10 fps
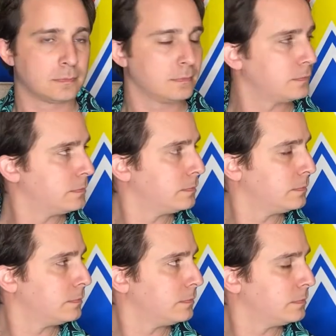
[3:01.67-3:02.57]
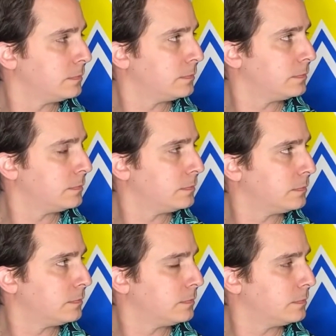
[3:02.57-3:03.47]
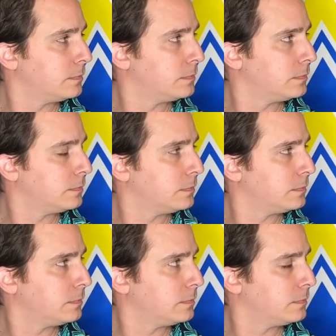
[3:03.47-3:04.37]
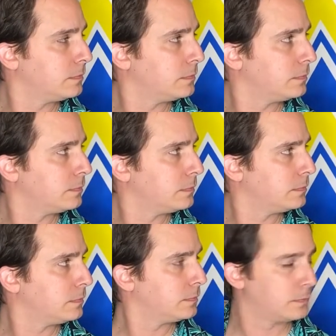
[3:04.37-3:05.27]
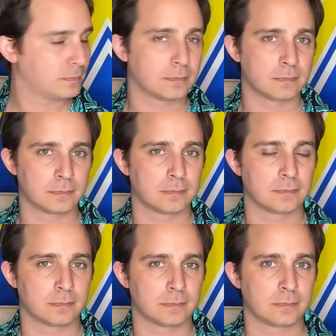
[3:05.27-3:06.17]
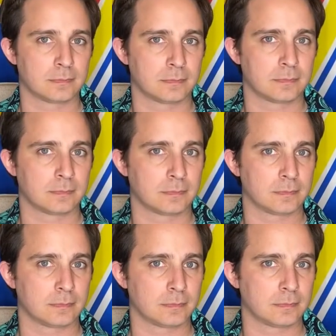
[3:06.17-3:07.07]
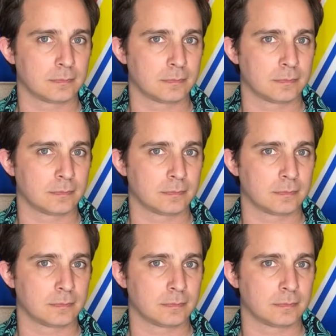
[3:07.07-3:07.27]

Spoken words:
(not speaking)